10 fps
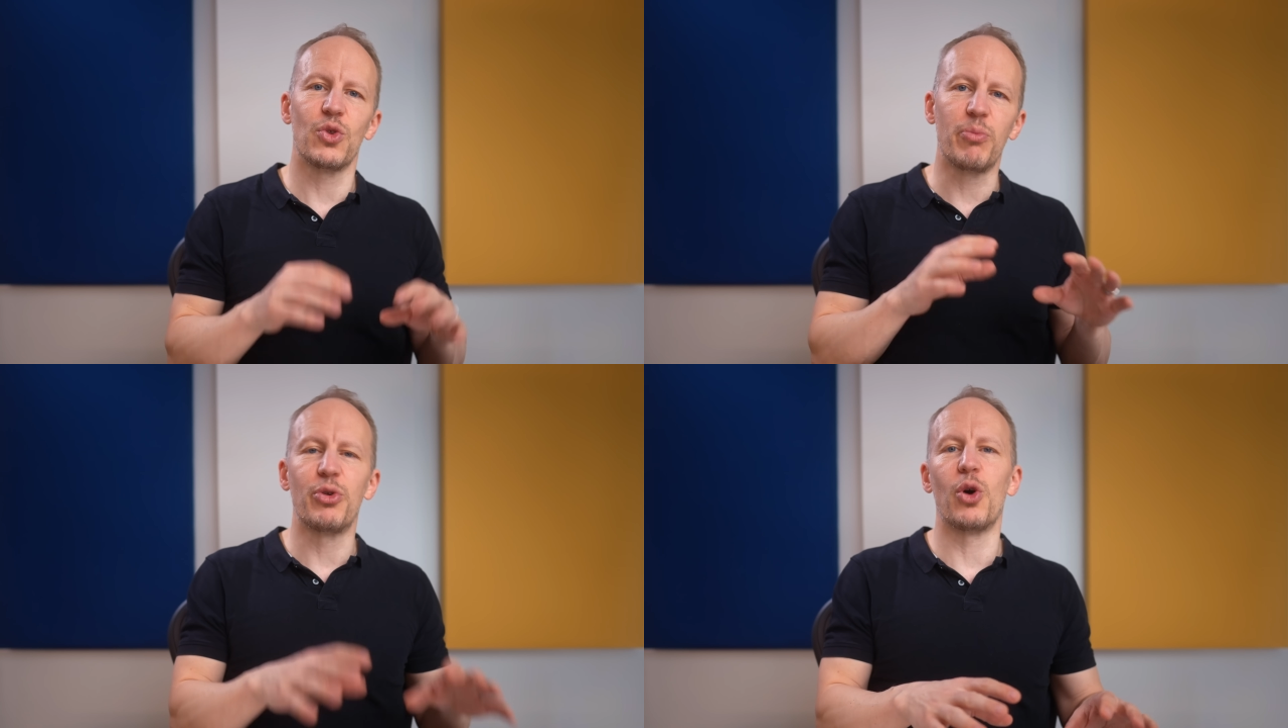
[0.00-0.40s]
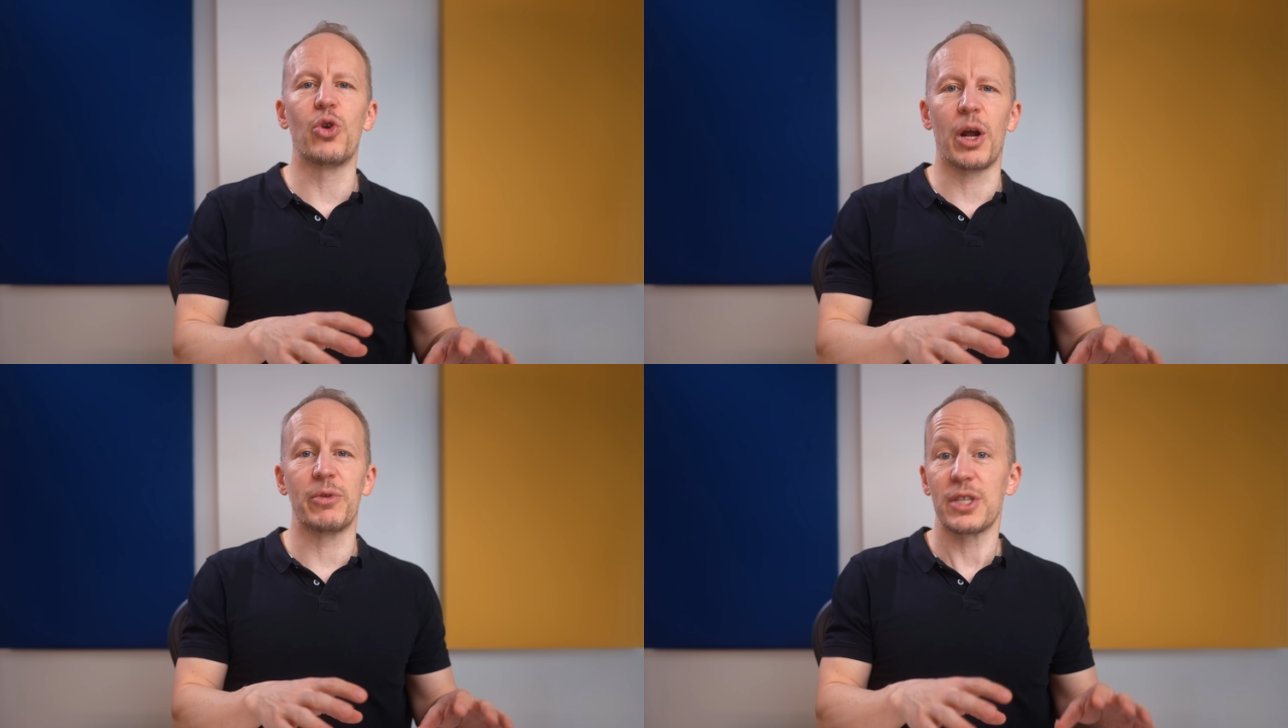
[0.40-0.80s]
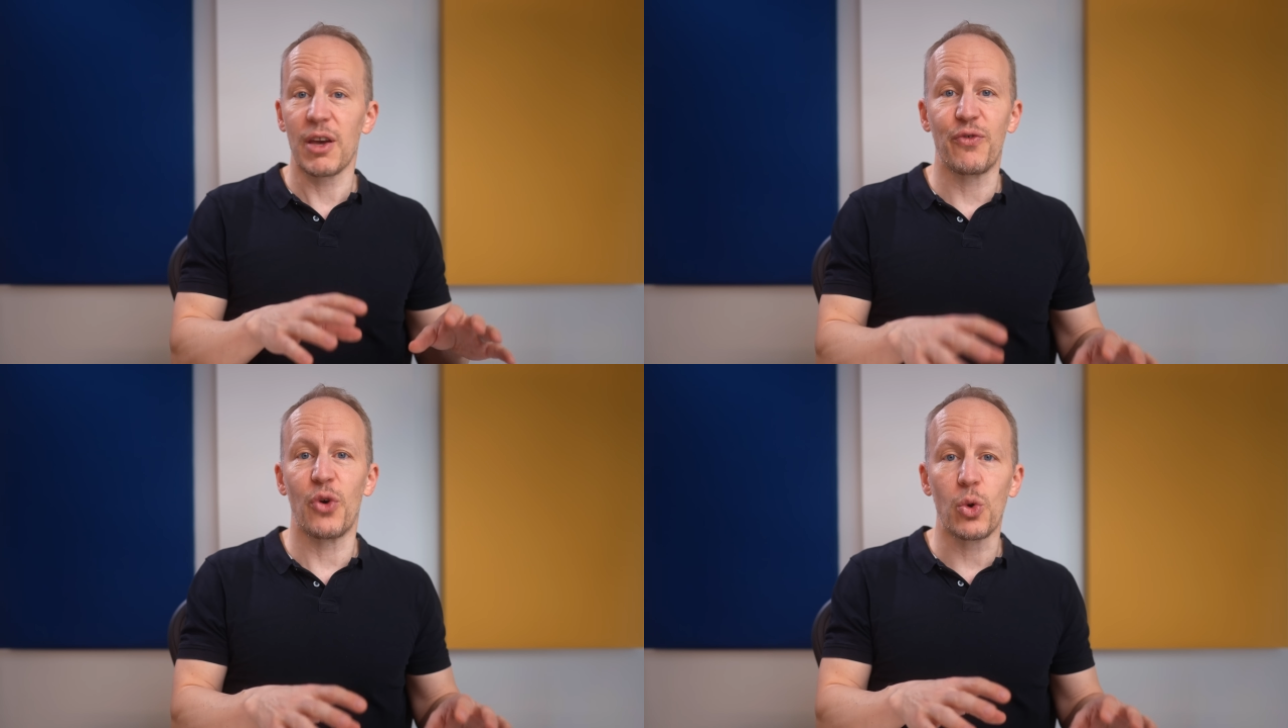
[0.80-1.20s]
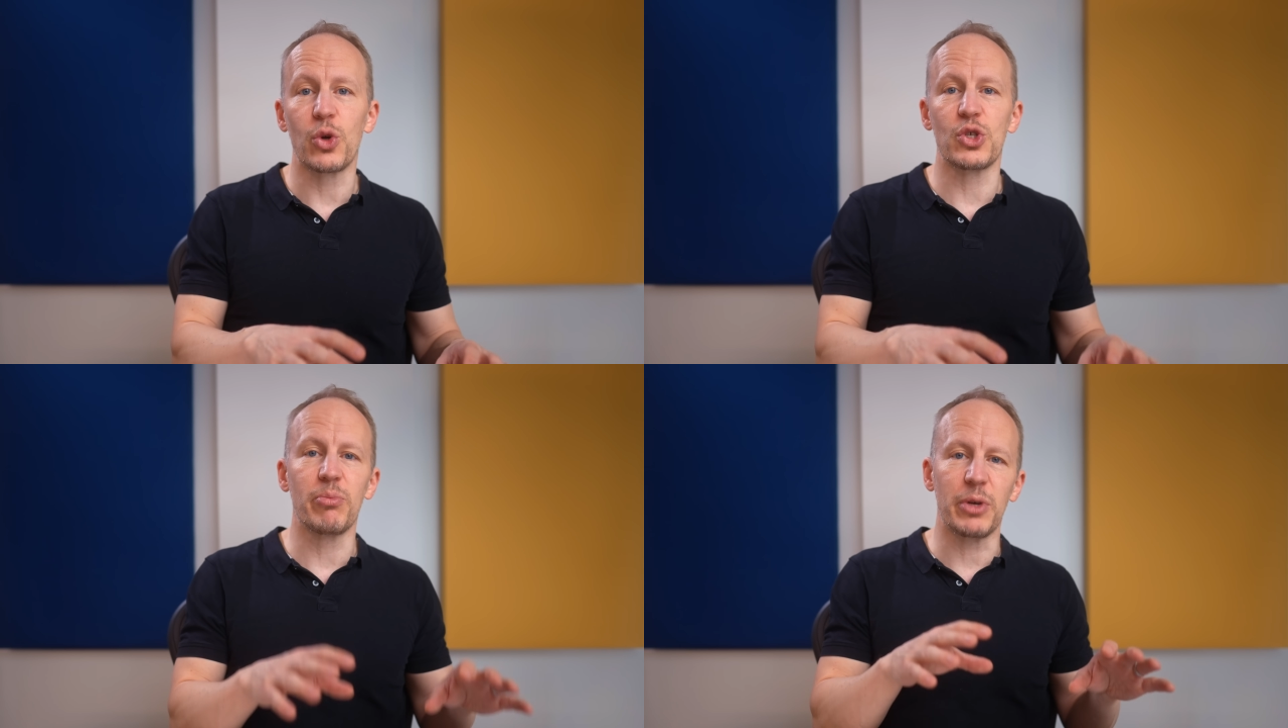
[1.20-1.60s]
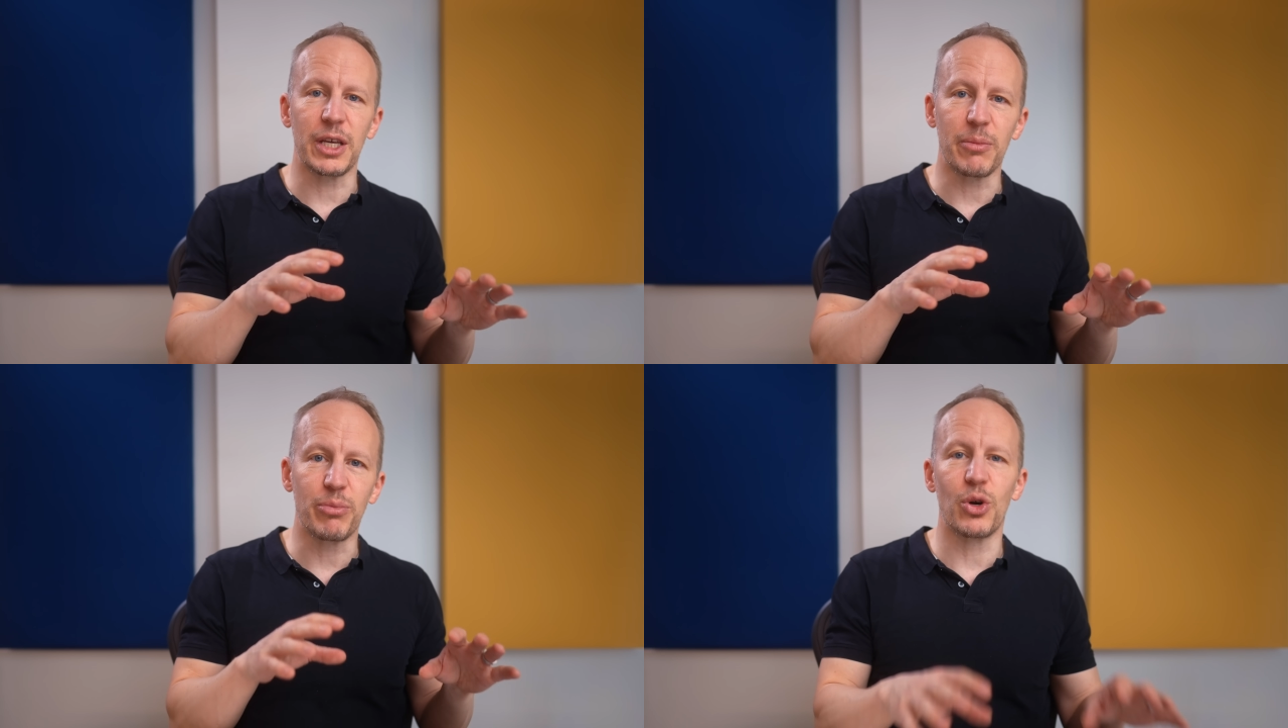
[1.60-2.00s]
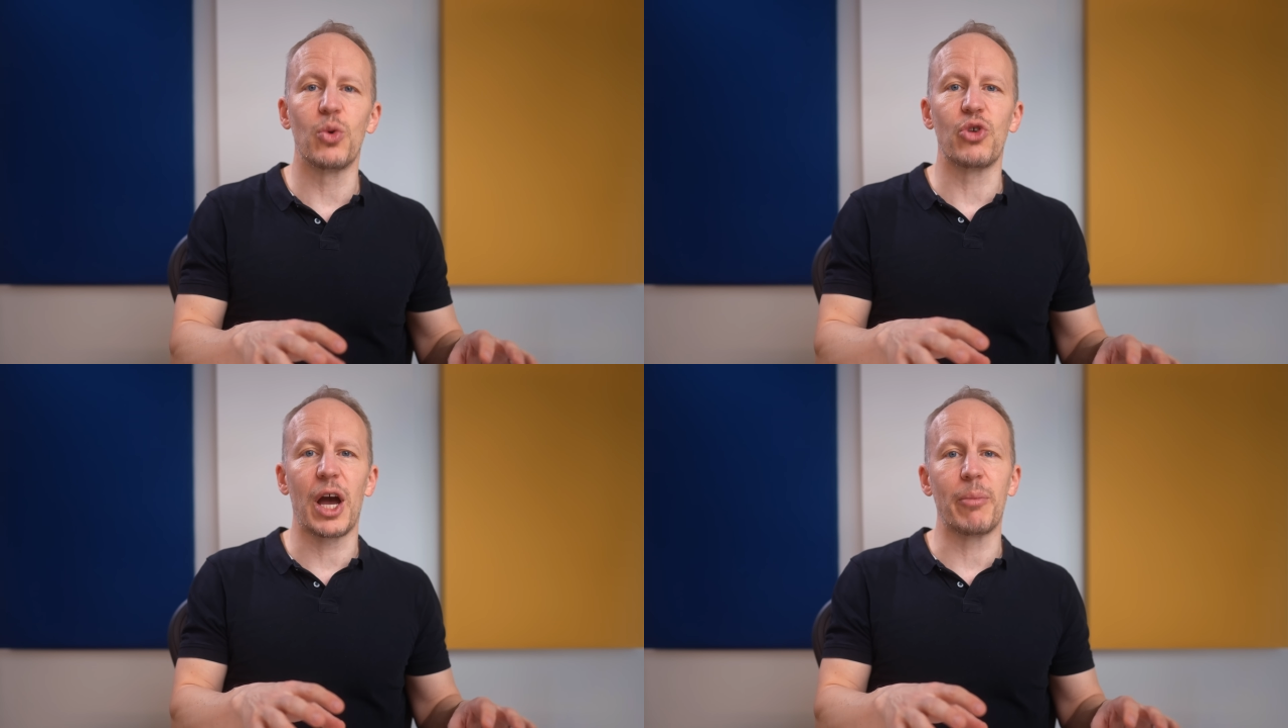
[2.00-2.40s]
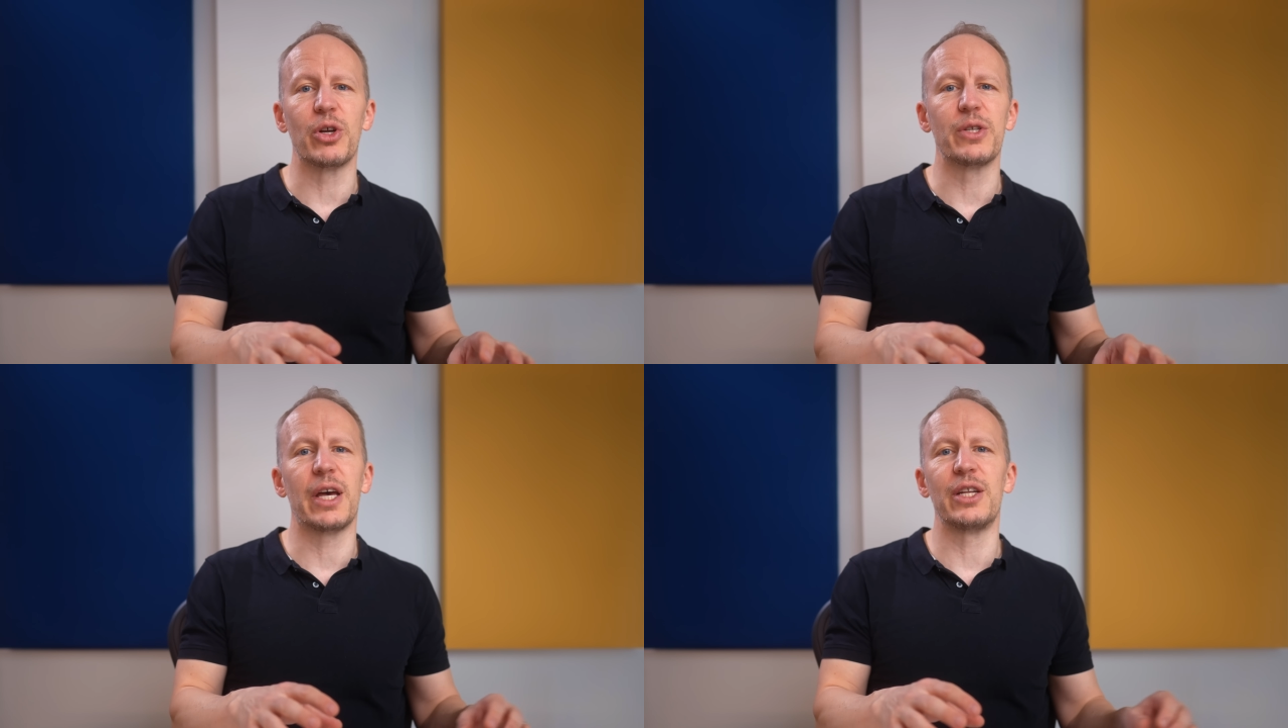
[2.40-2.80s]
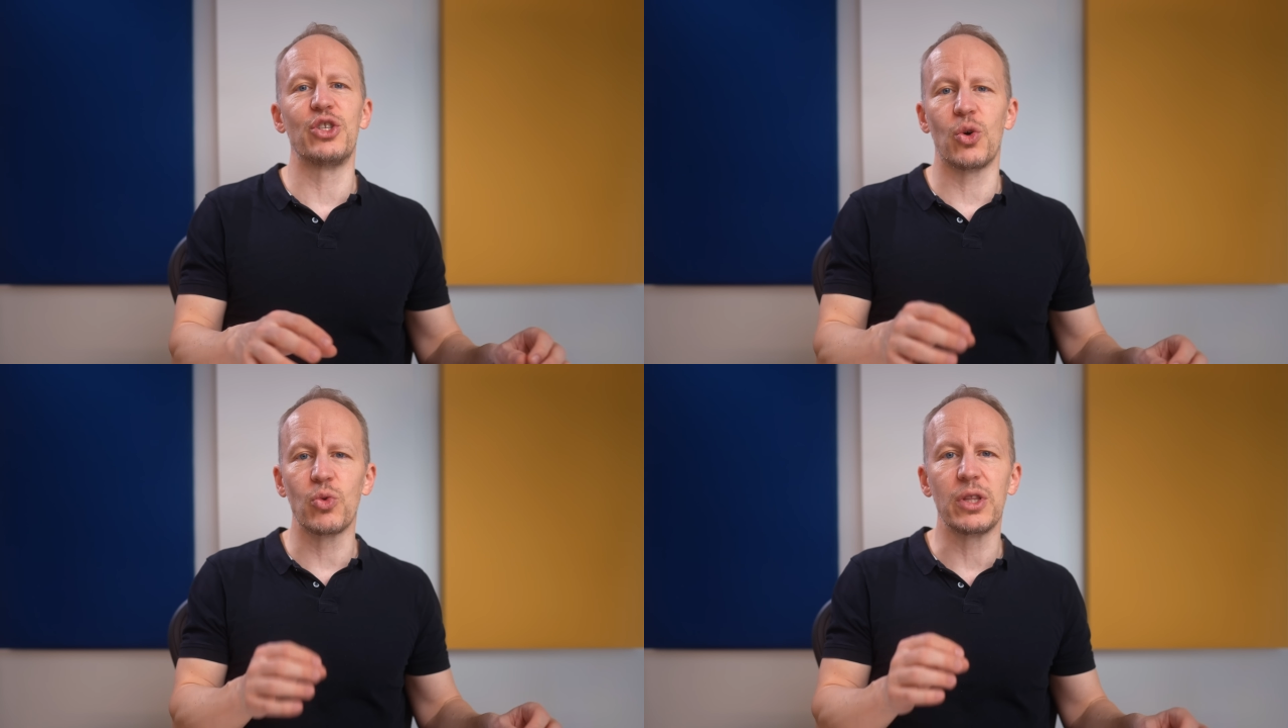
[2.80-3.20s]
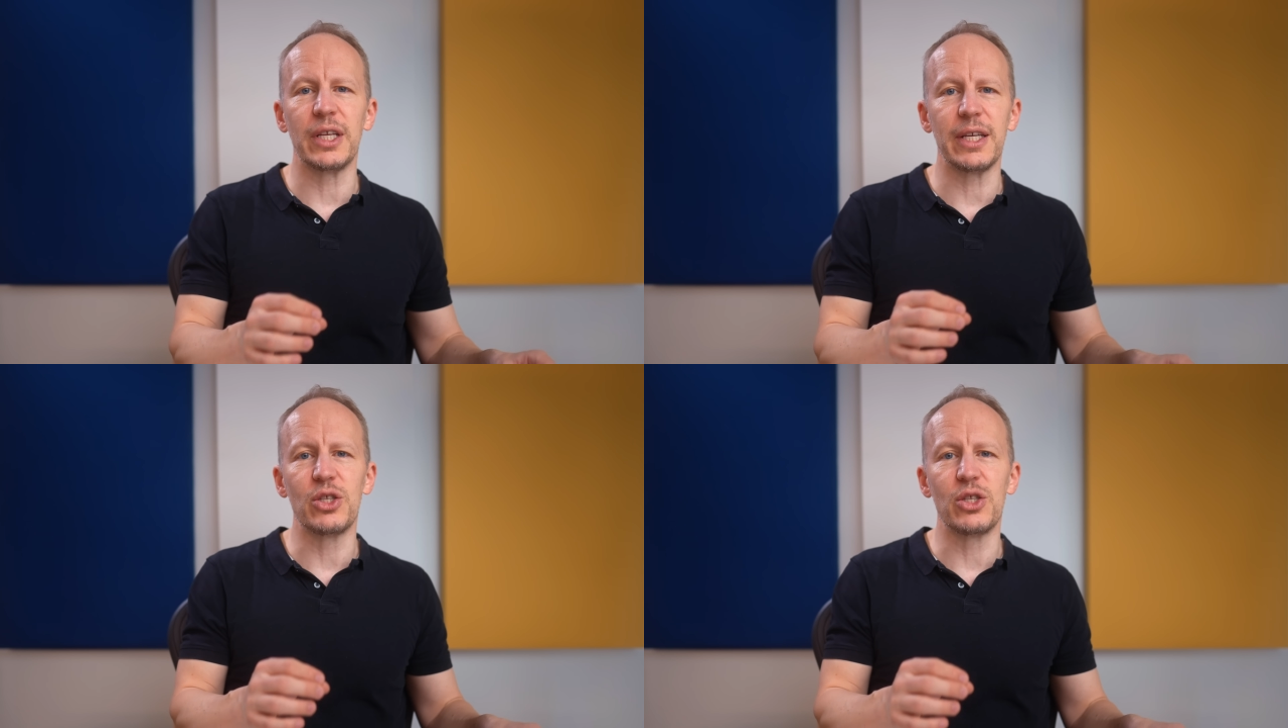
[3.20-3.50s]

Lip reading: the programmers can focus on being programmers and don't need